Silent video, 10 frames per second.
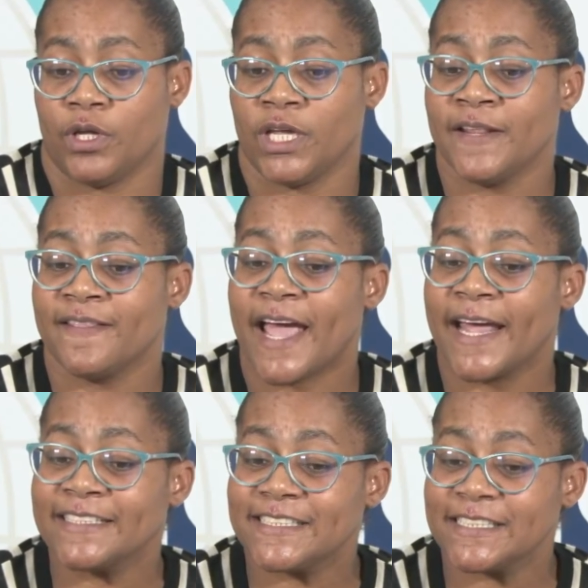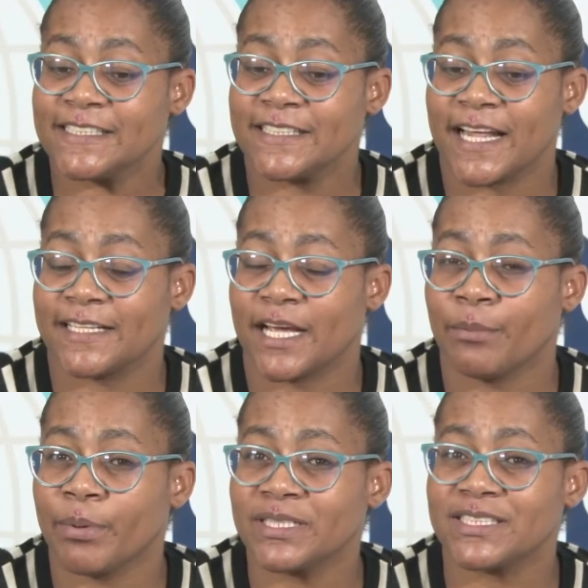That
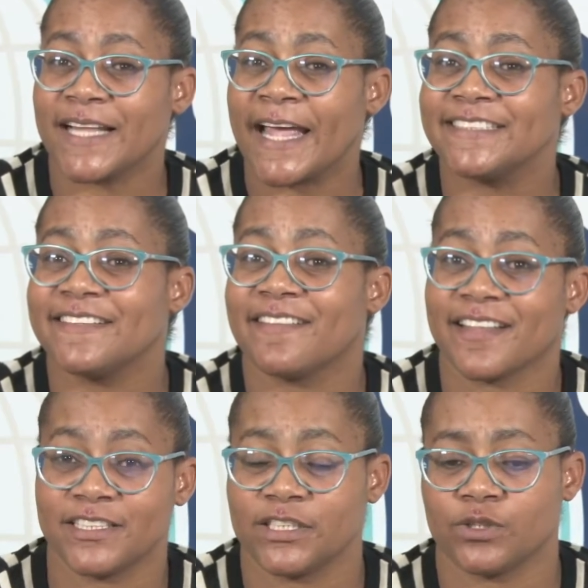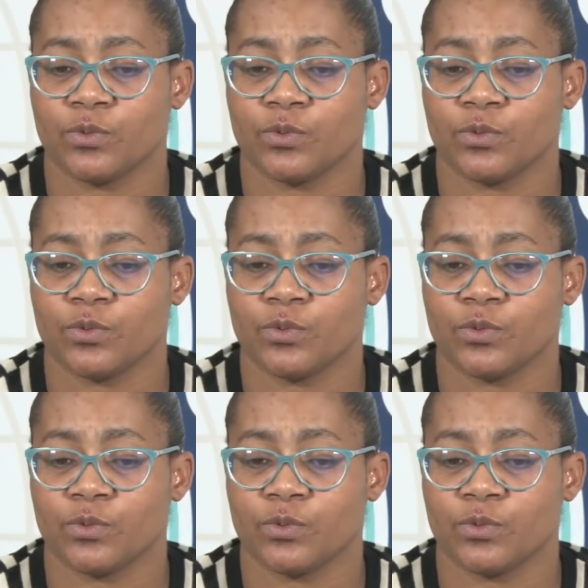happened in 1930s.